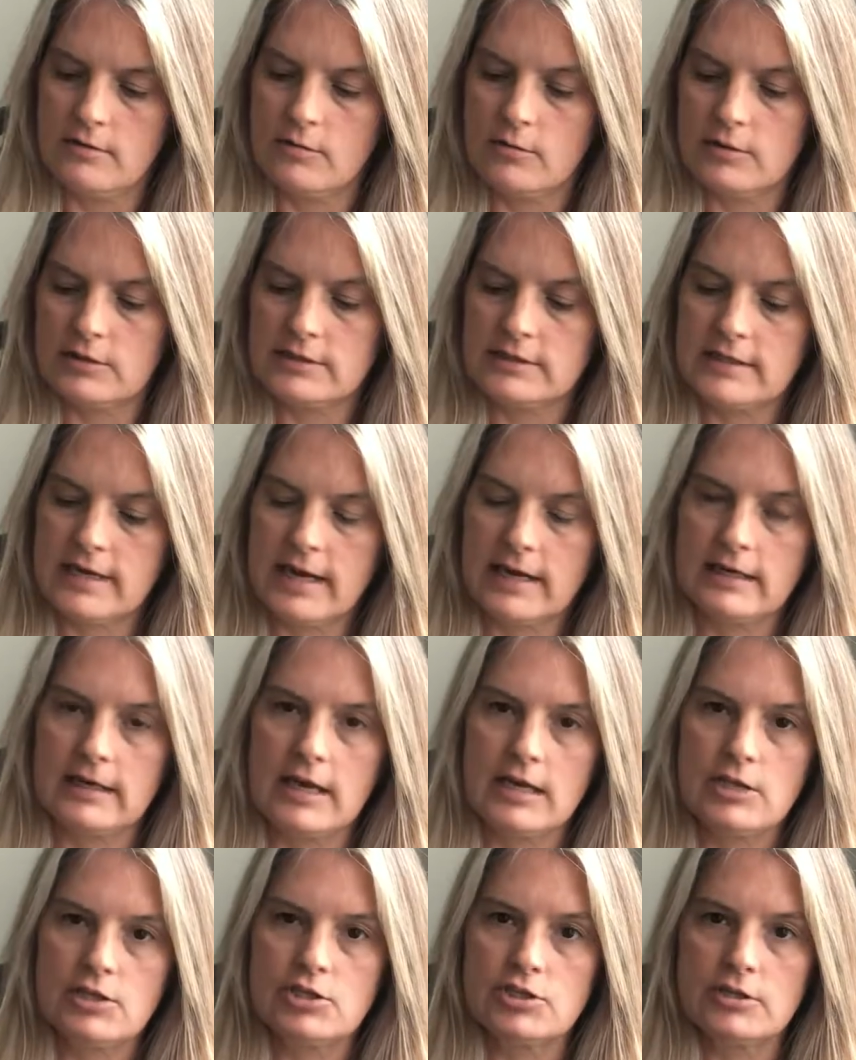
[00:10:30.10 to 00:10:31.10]
or
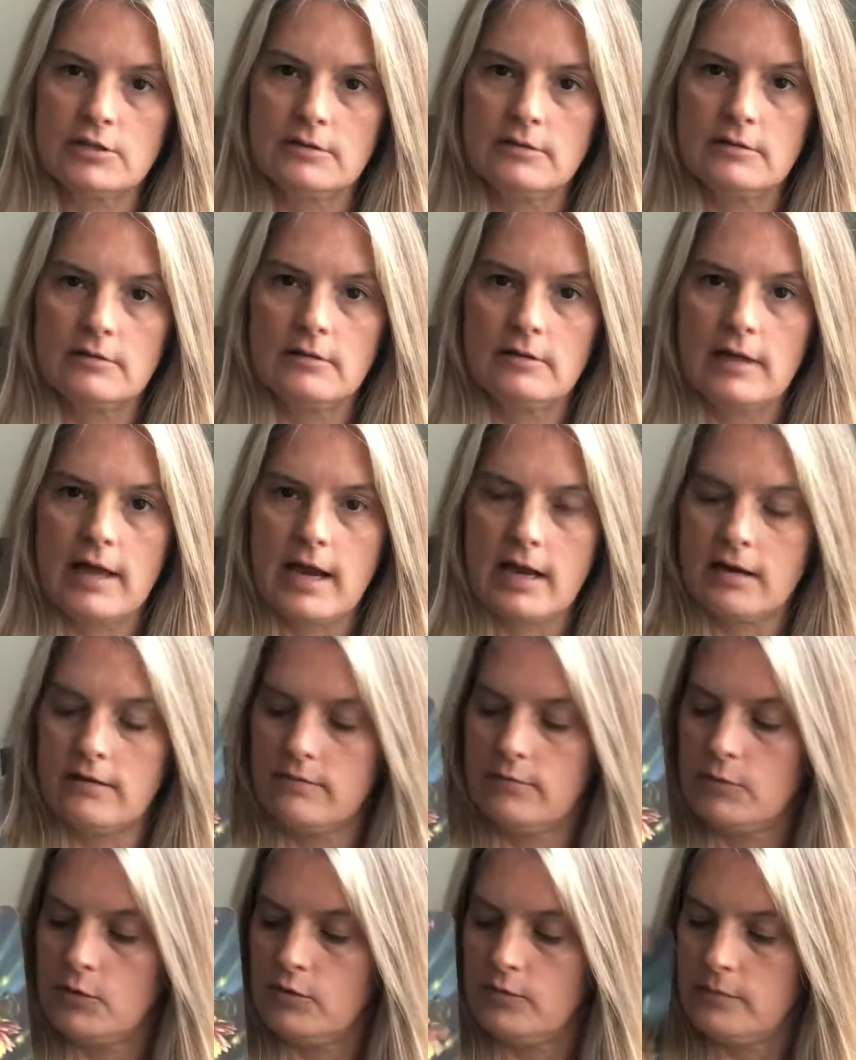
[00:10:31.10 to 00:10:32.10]
stagnation, lack
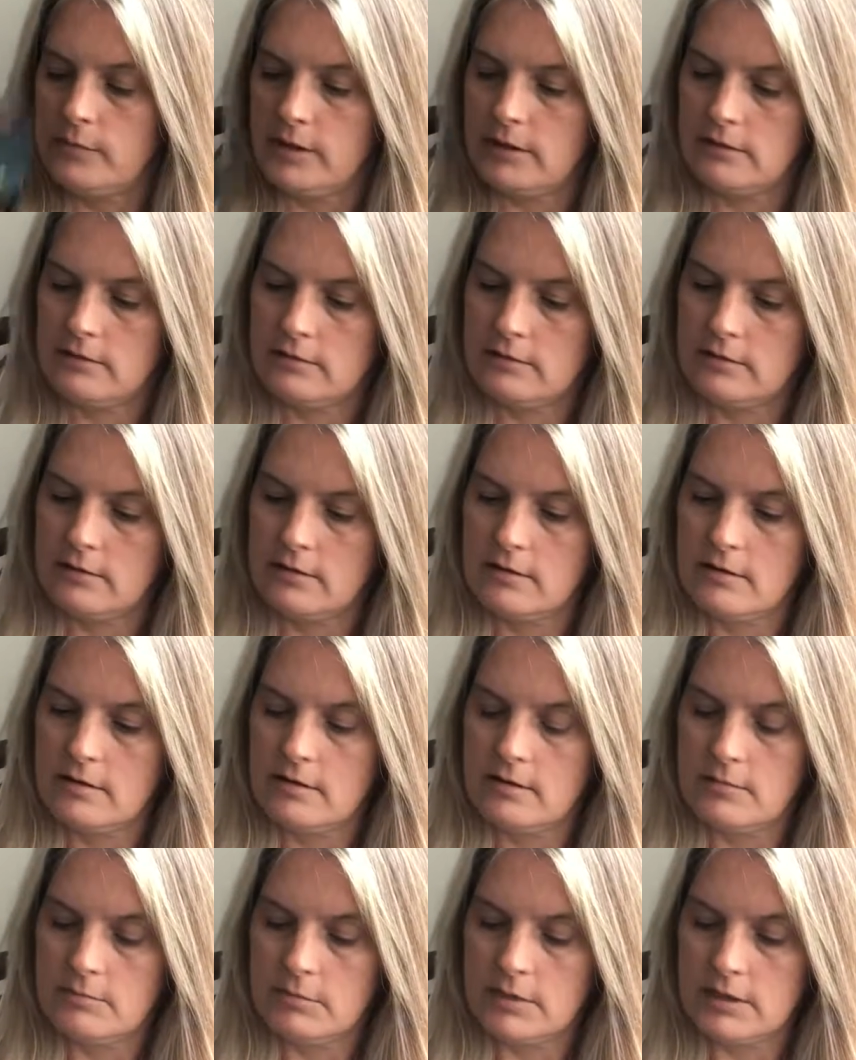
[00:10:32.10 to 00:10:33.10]
of movement,
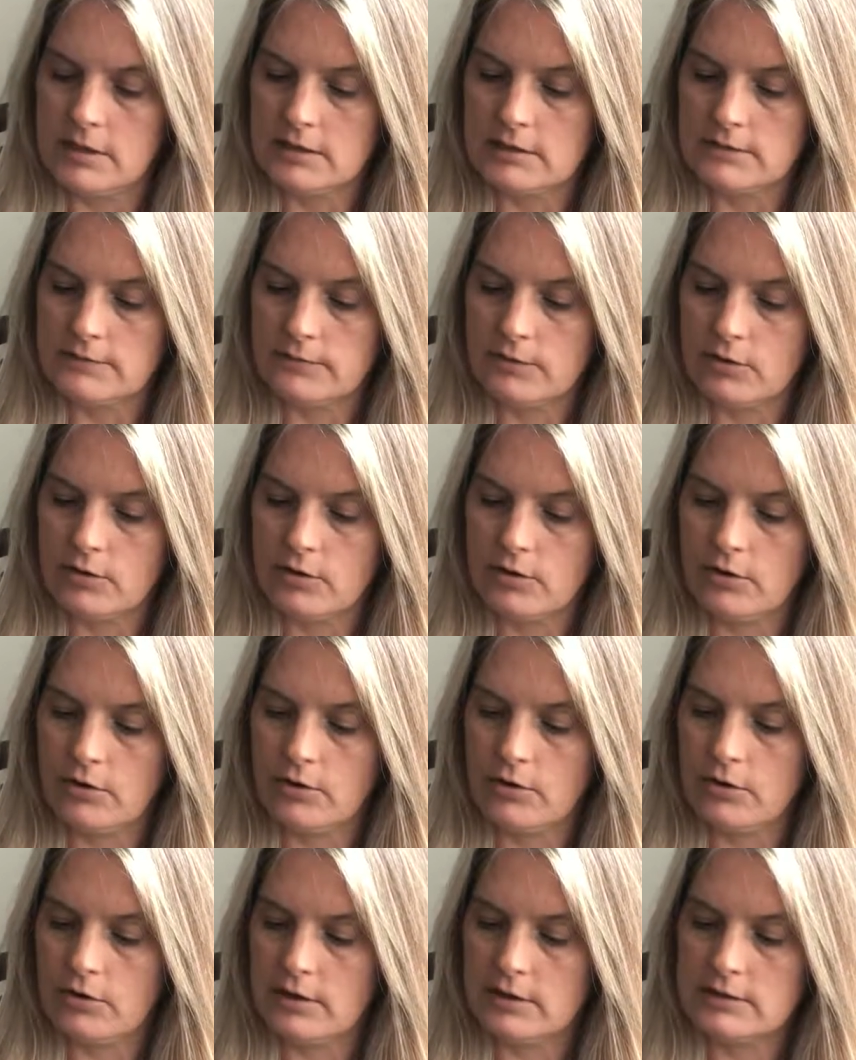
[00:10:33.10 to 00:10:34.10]
because for
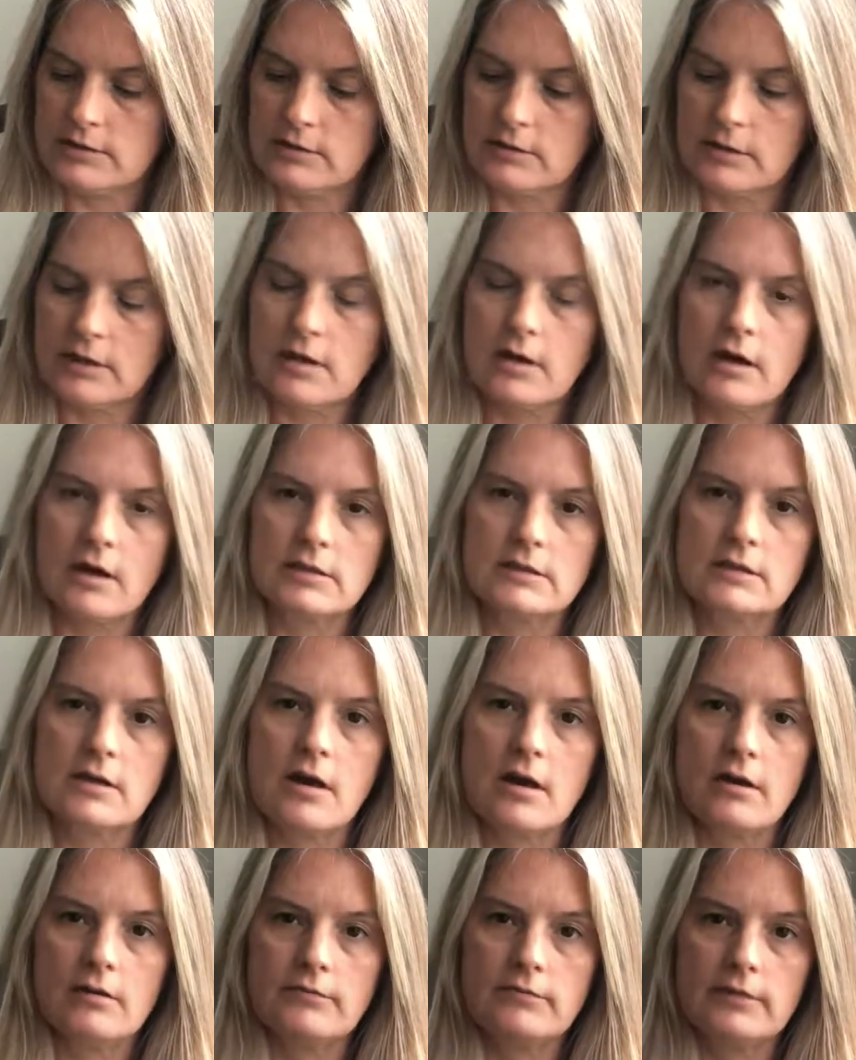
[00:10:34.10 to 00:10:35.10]
her, it's gonna cause
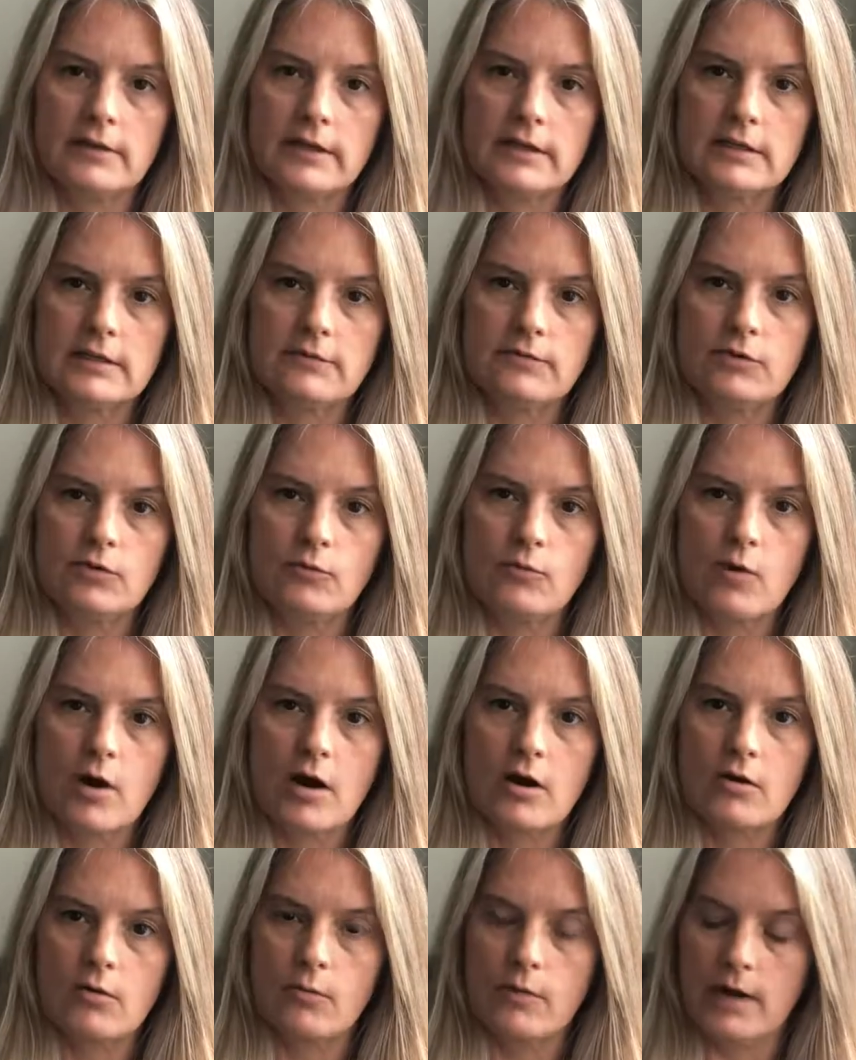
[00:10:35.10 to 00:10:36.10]
conflict if you
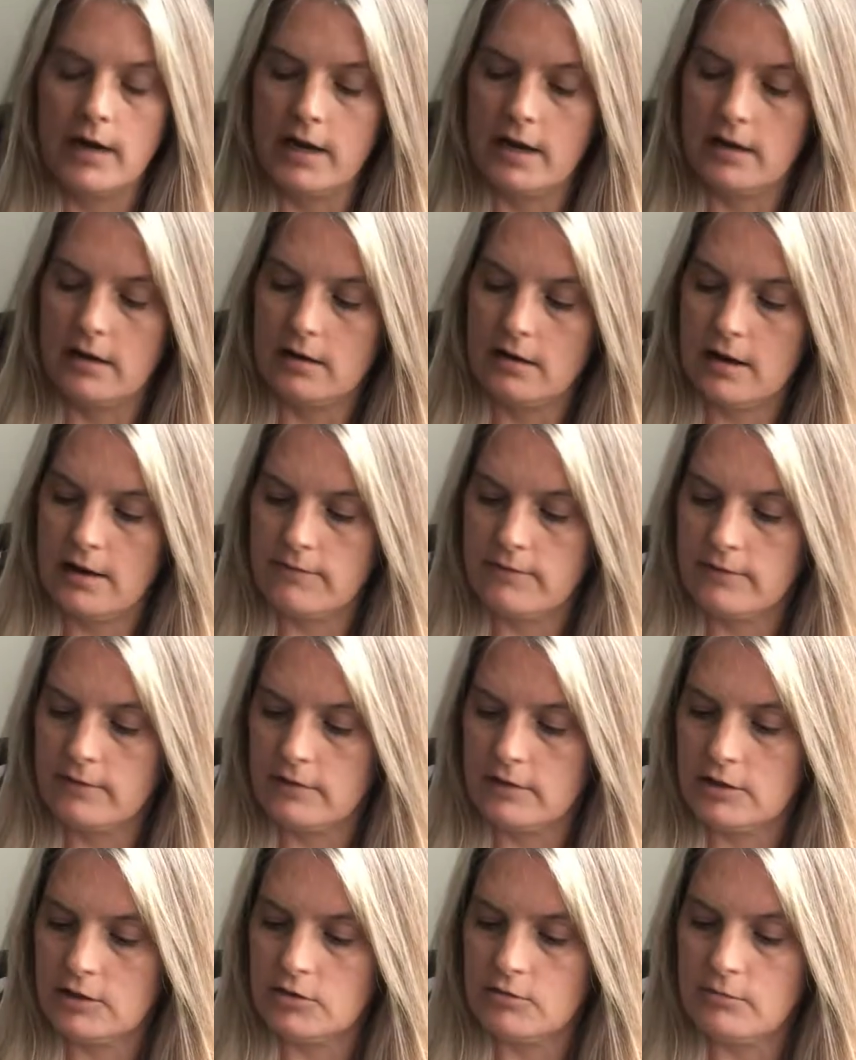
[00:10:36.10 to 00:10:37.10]
walk away. I feel
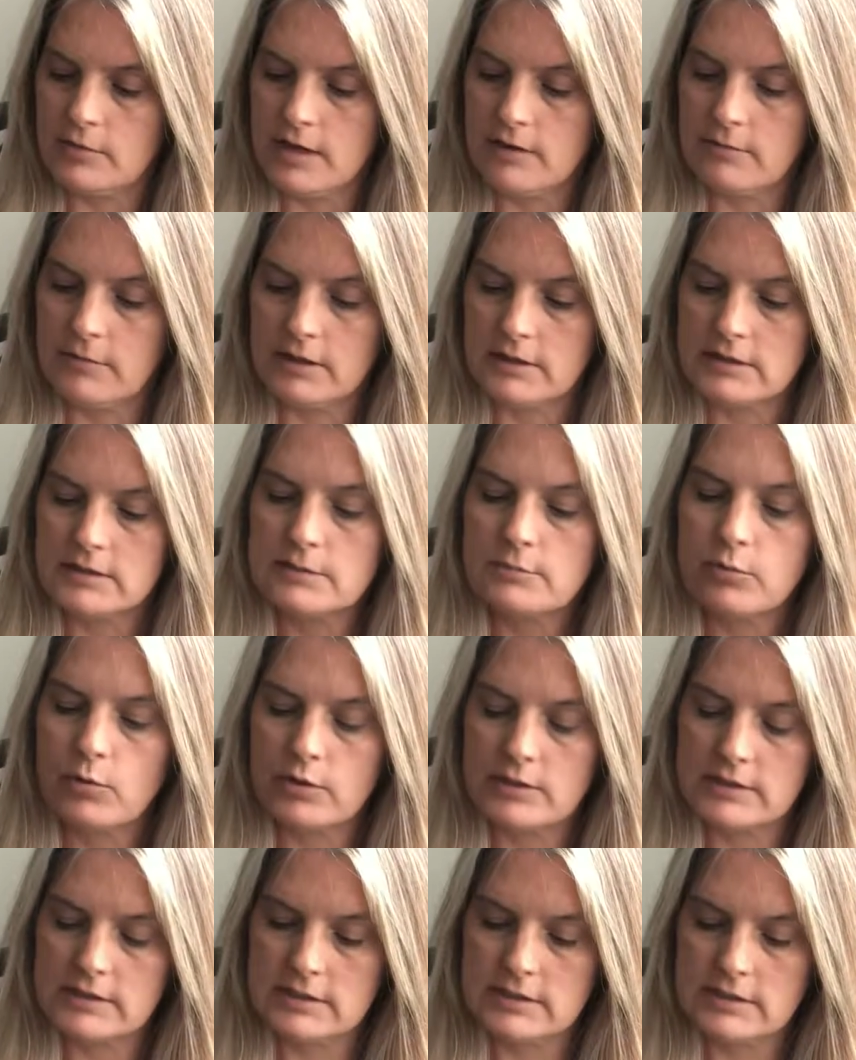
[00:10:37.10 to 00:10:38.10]
like you may have been a
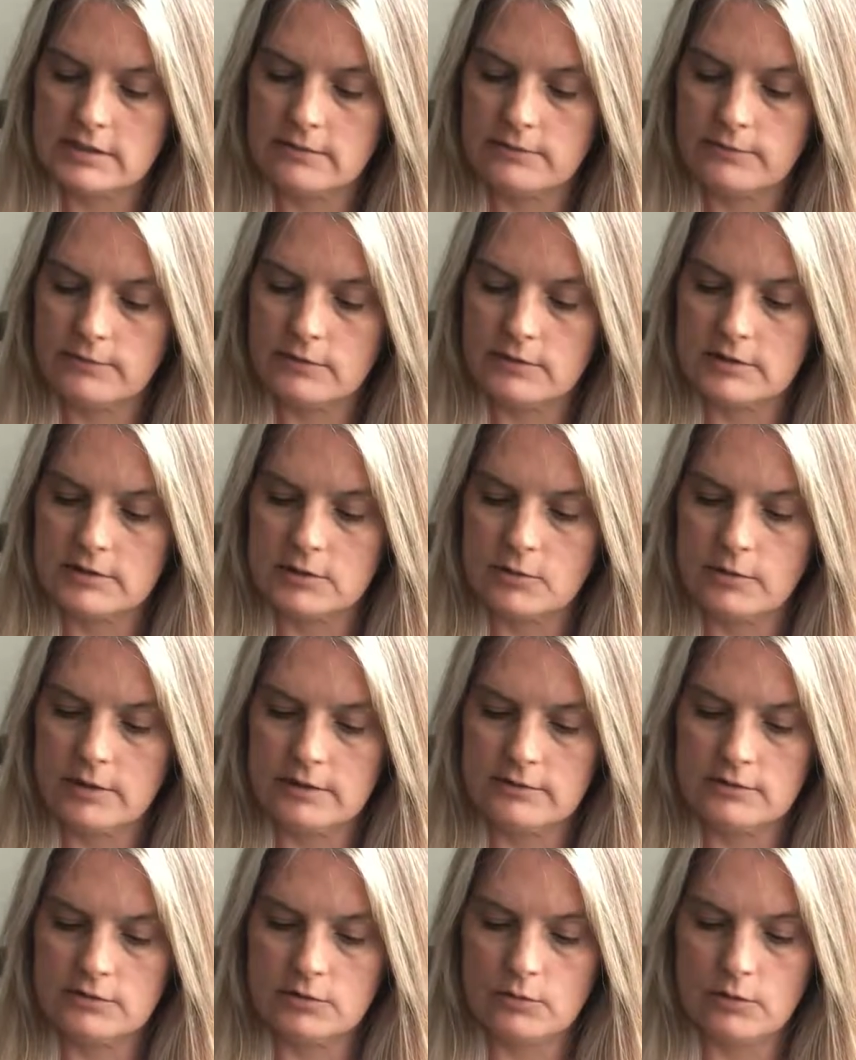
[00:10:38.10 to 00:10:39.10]
support system for this Queen
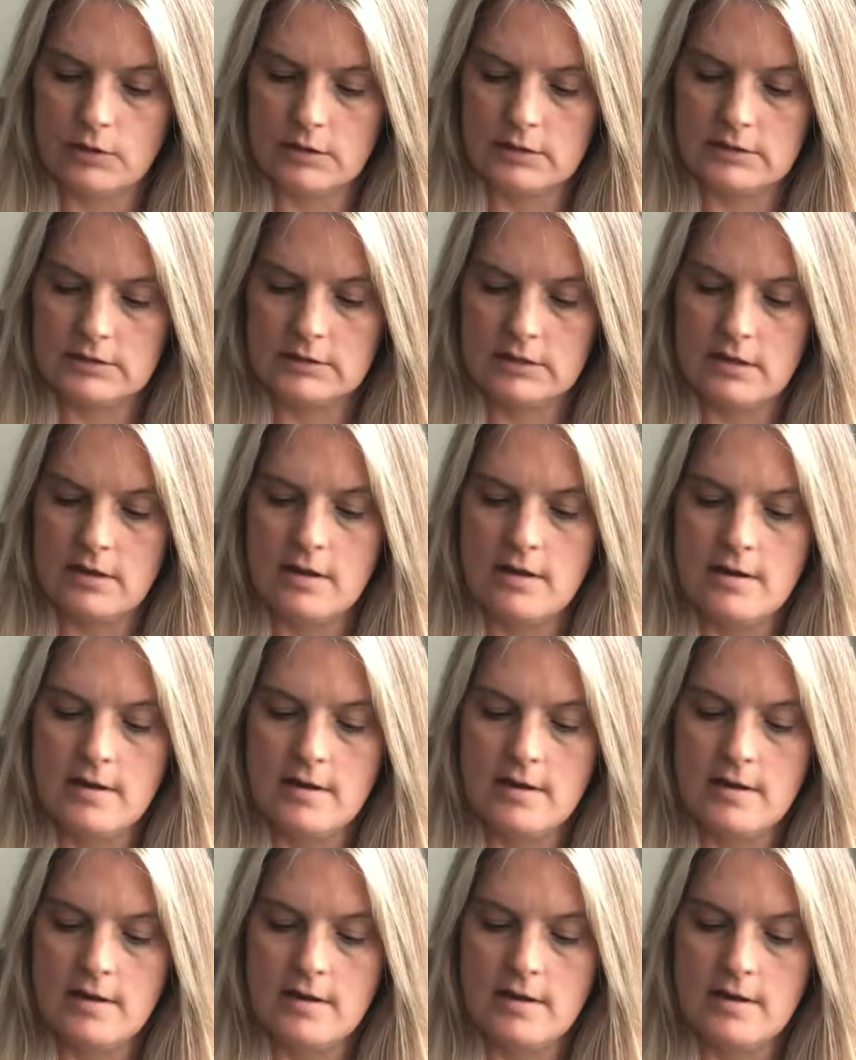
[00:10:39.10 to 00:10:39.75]
of Swords,